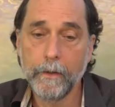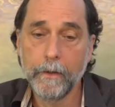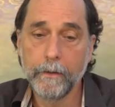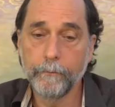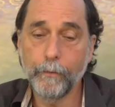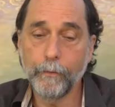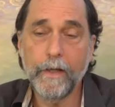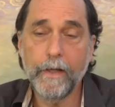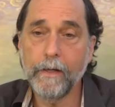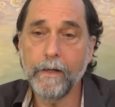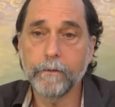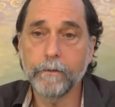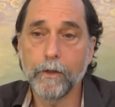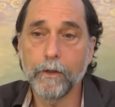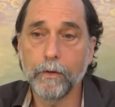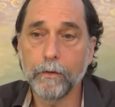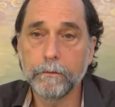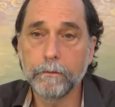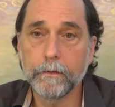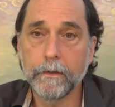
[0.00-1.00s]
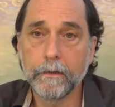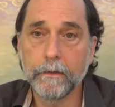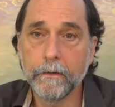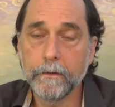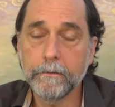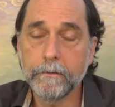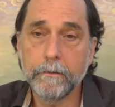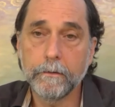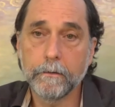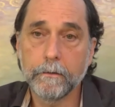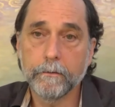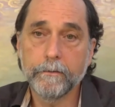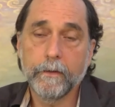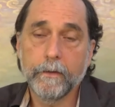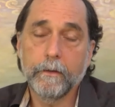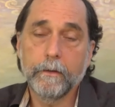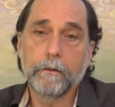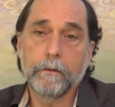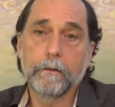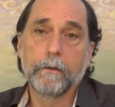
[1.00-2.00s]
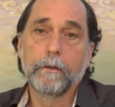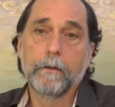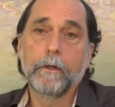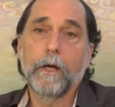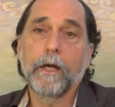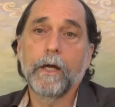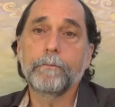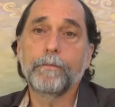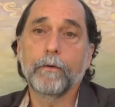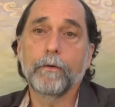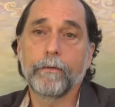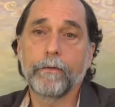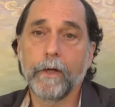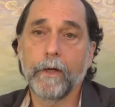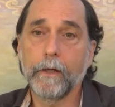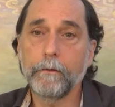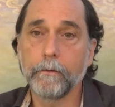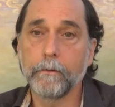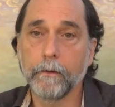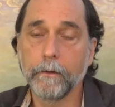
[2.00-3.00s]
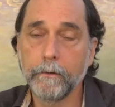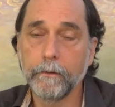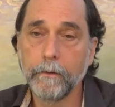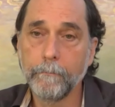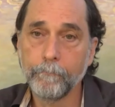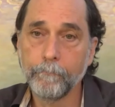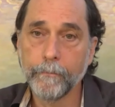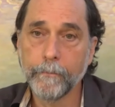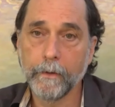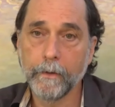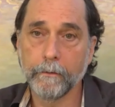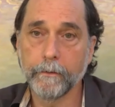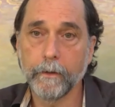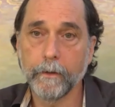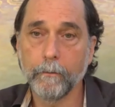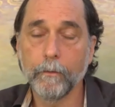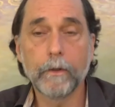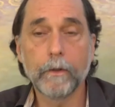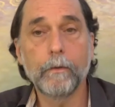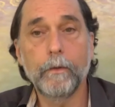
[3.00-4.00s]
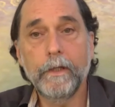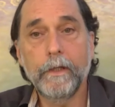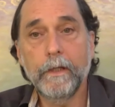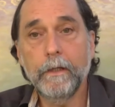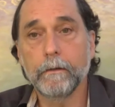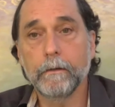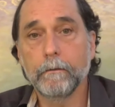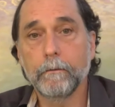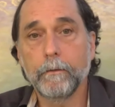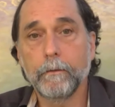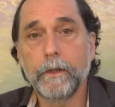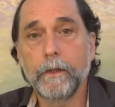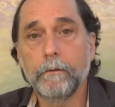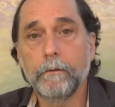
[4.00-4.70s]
if we have a cold condition, say hypothyroid, okay, what do we need? We need